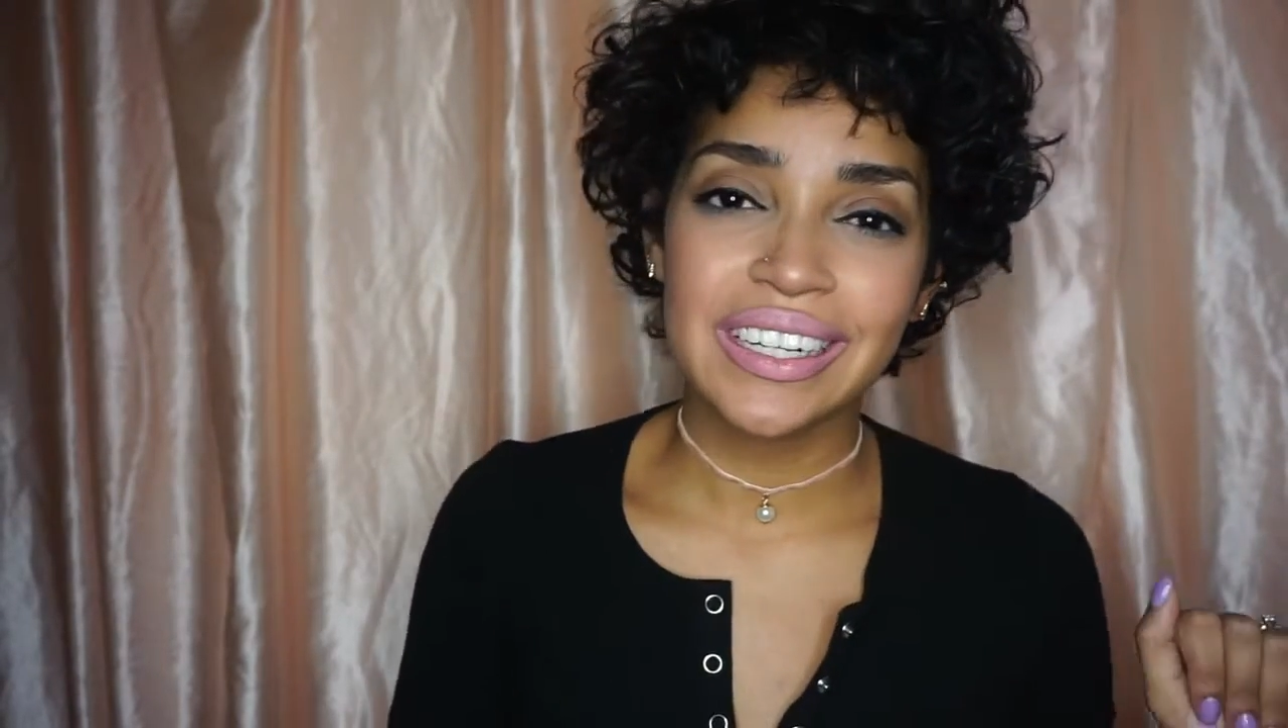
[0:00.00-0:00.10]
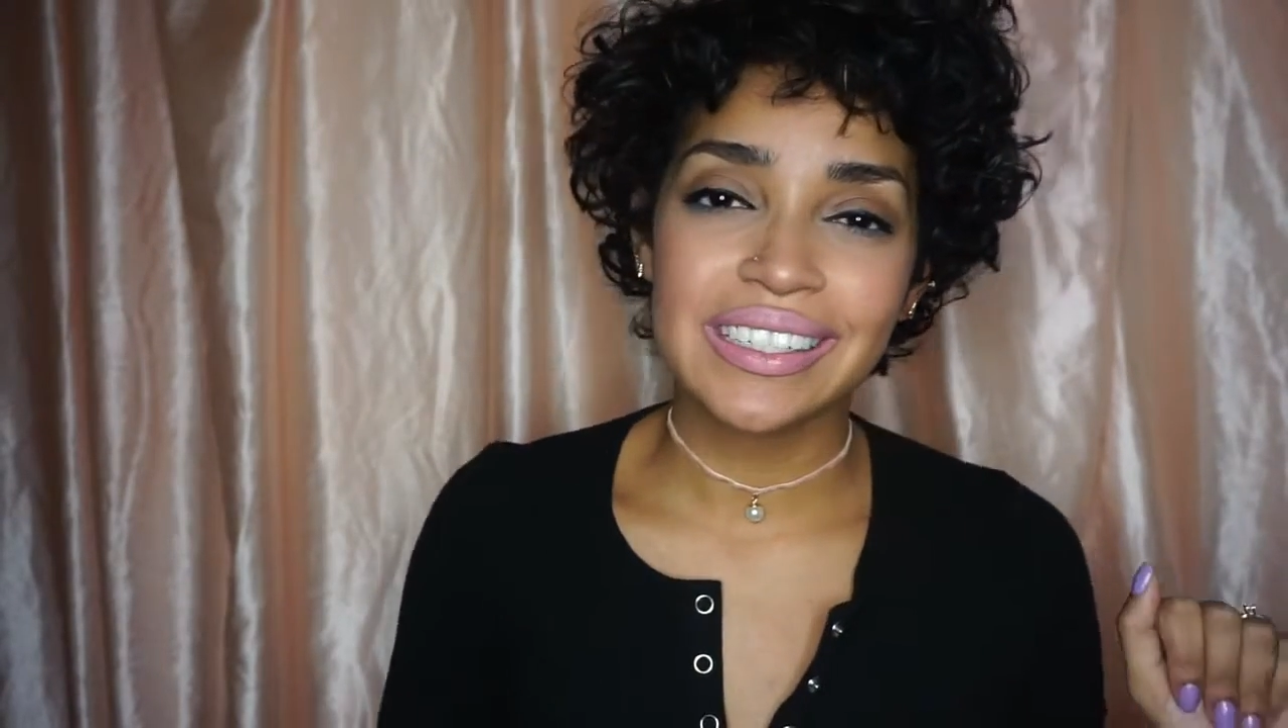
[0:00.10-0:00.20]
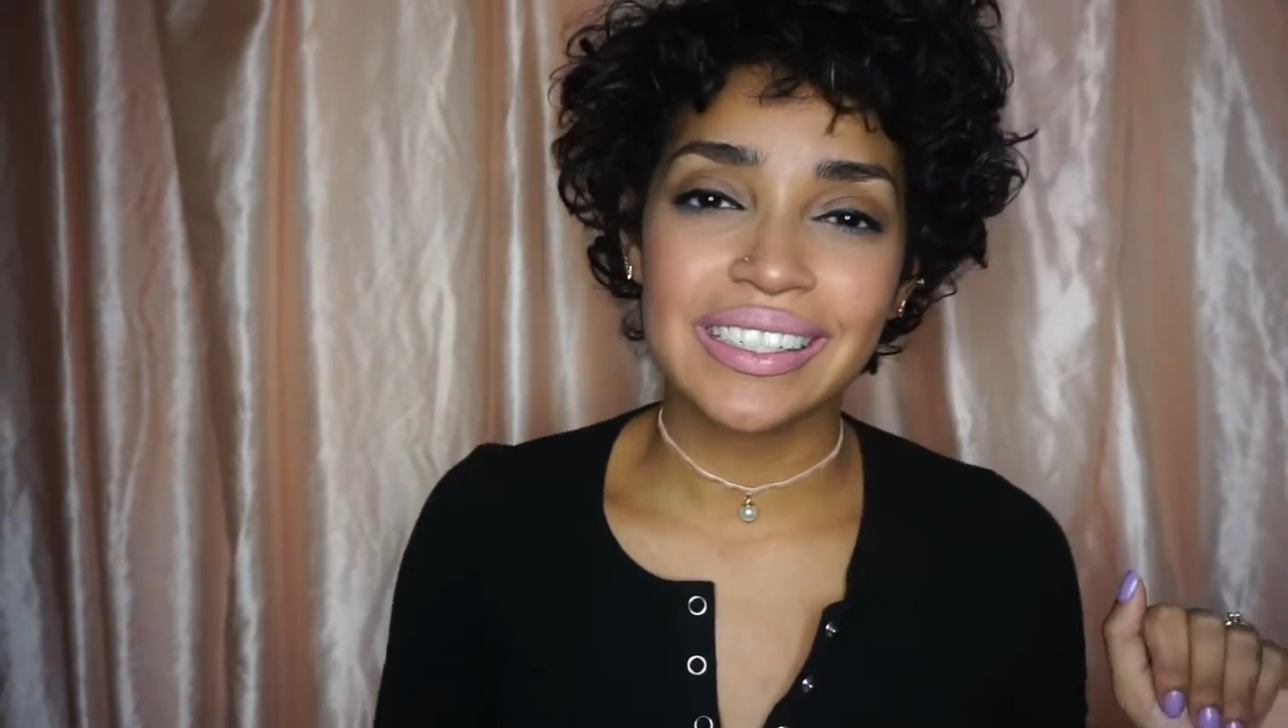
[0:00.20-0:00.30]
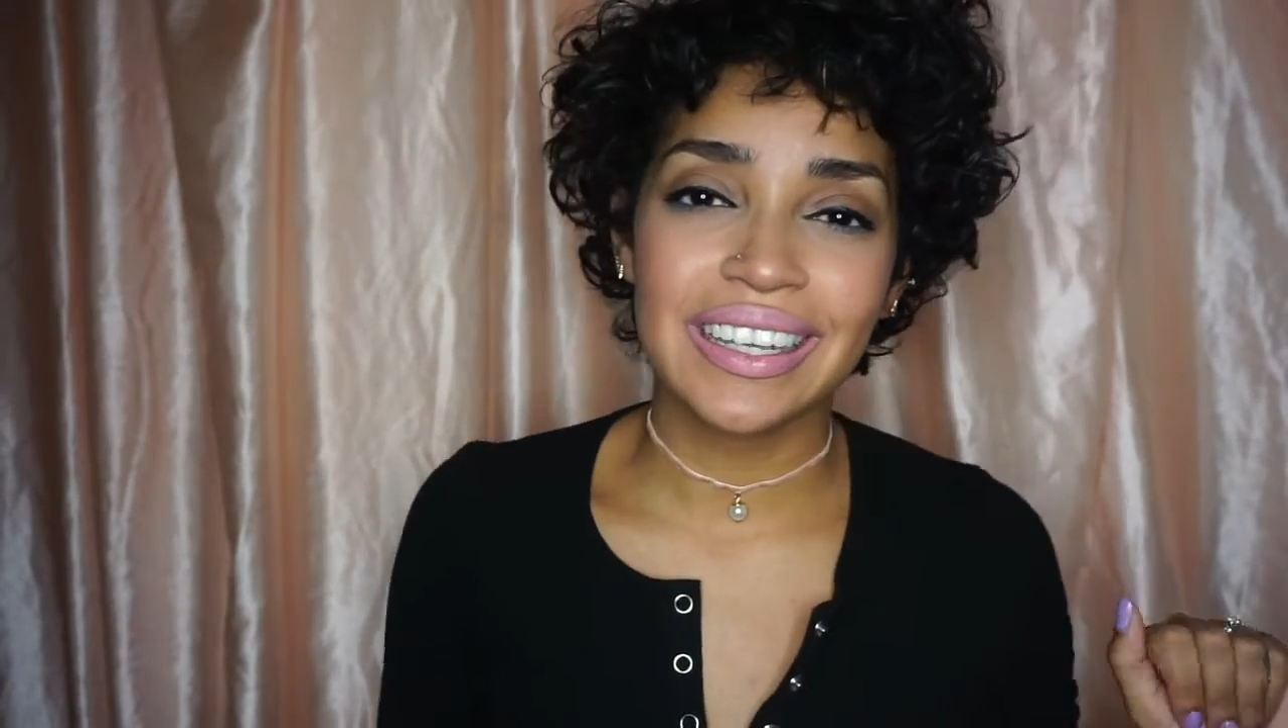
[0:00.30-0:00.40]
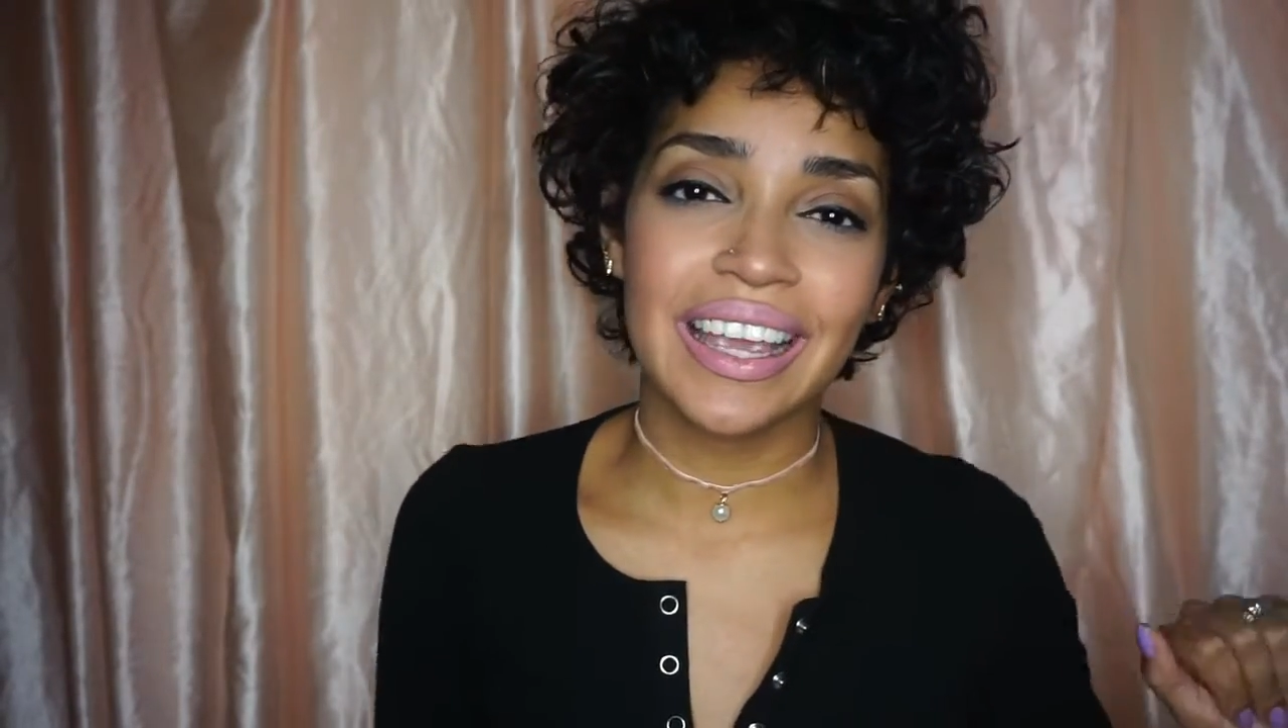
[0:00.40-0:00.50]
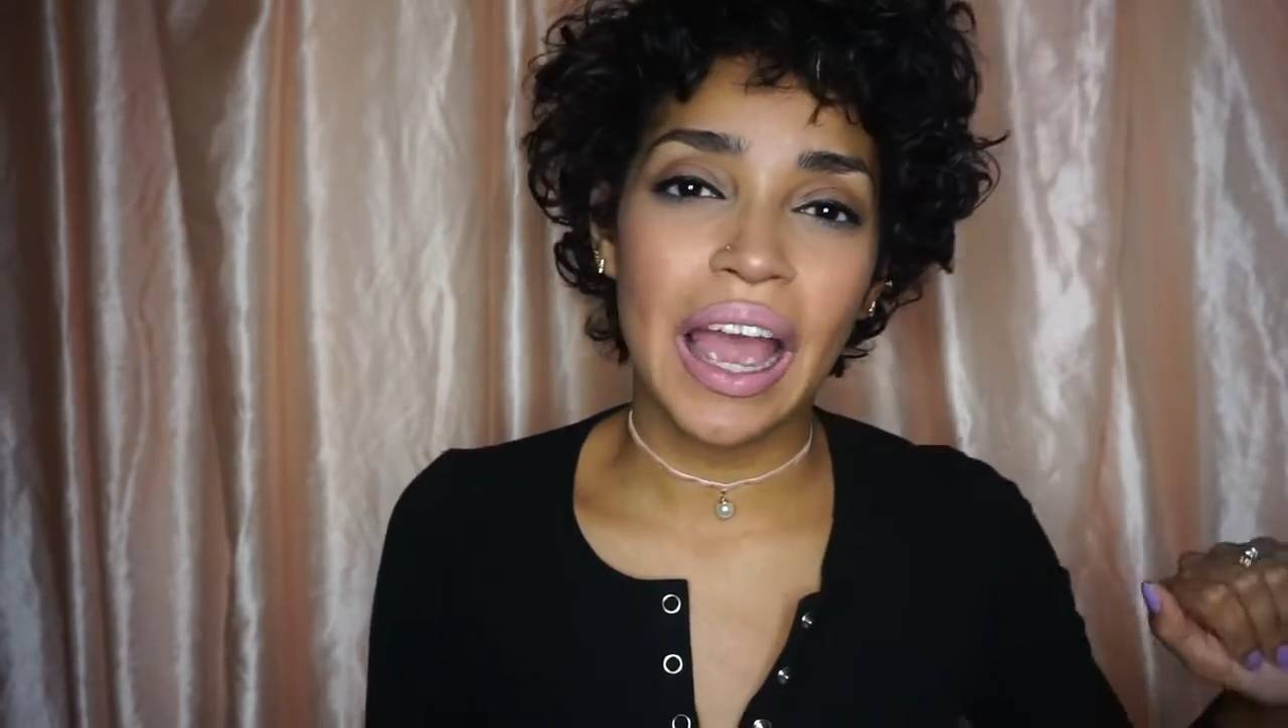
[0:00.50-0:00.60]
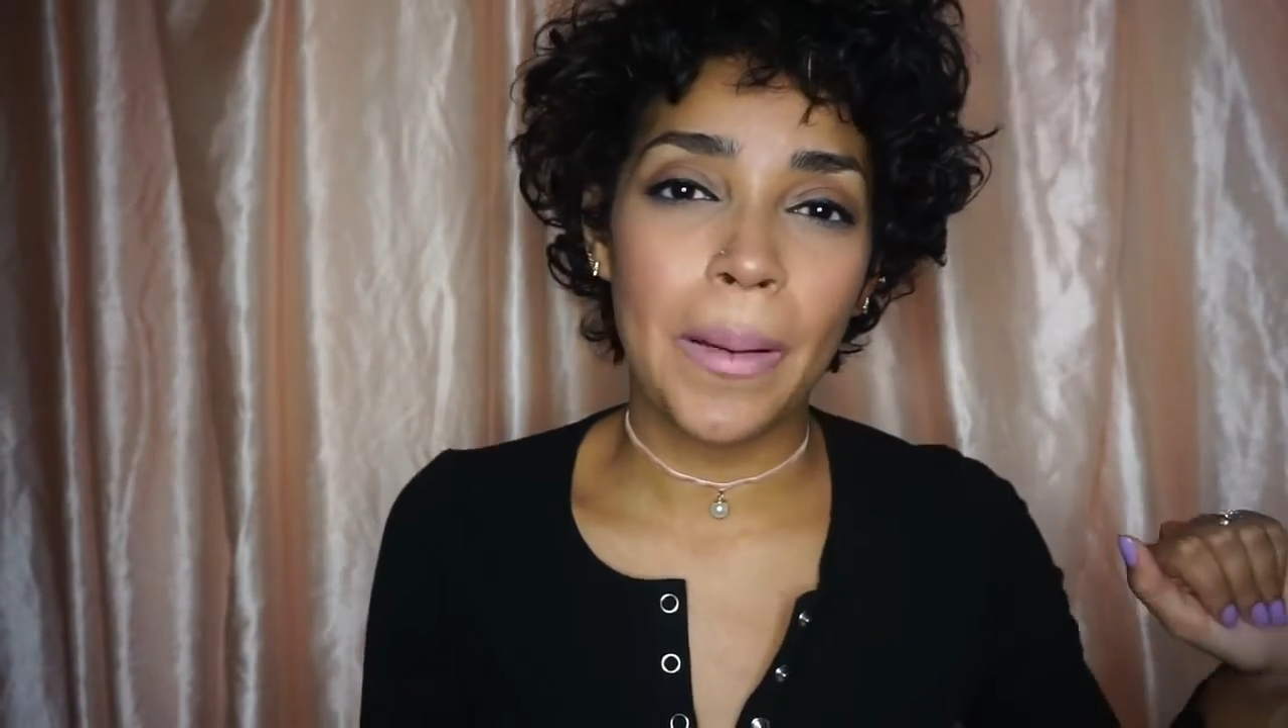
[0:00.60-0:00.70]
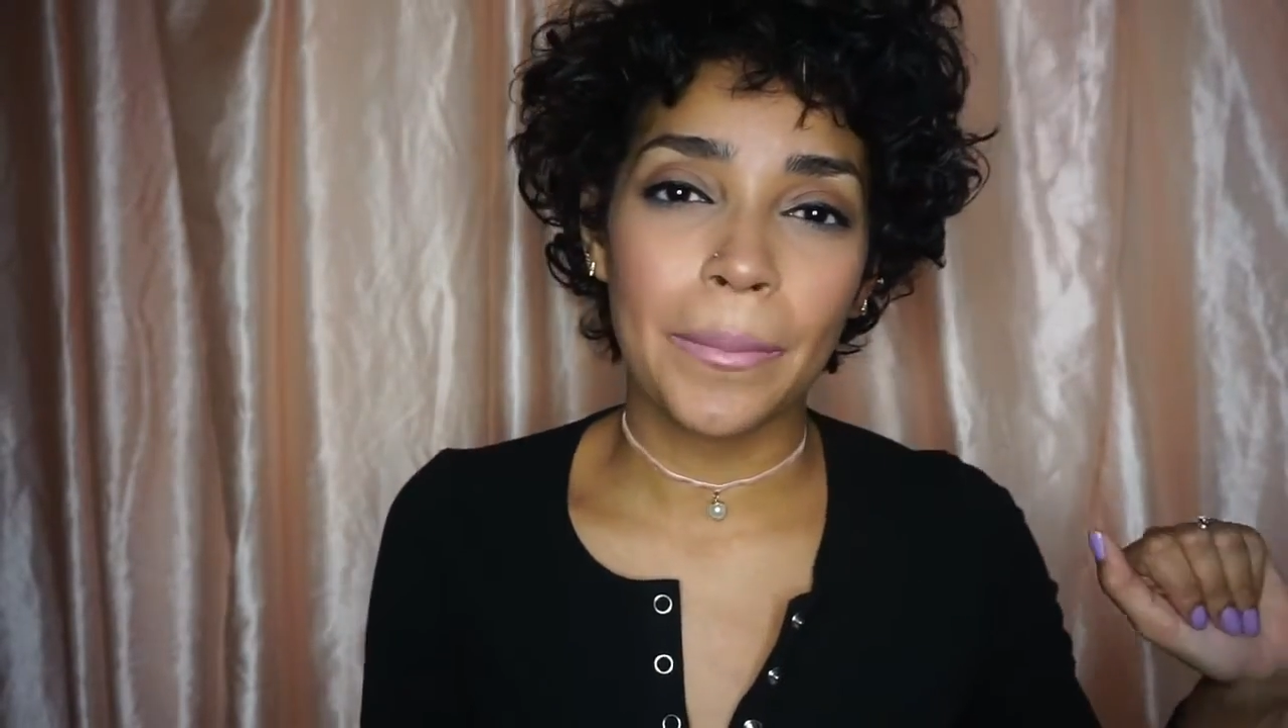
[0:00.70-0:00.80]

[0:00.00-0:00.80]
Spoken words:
in seeing